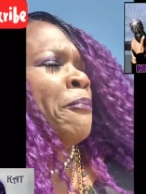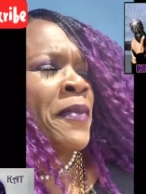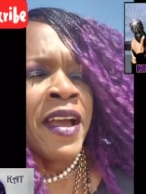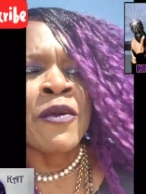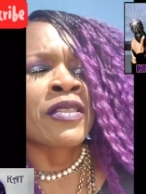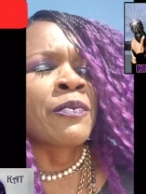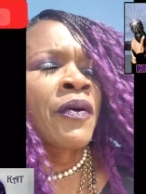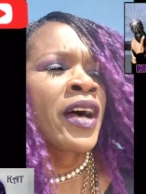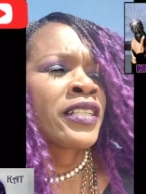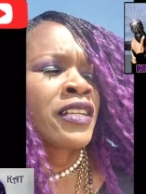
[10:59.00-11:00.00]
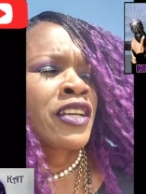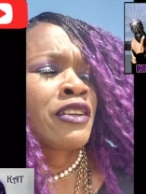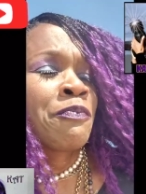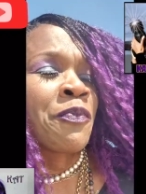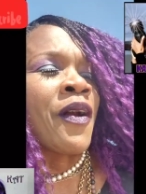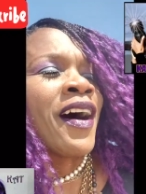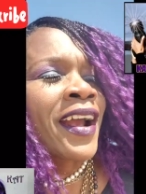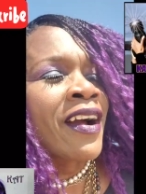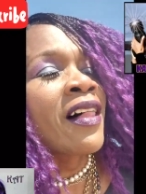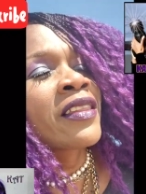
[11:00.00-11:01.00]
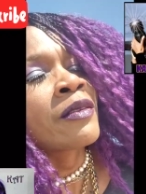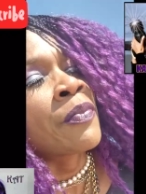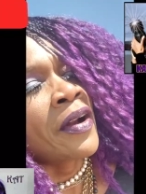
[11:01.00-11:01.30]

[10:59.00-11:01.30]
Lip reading: met with I call it the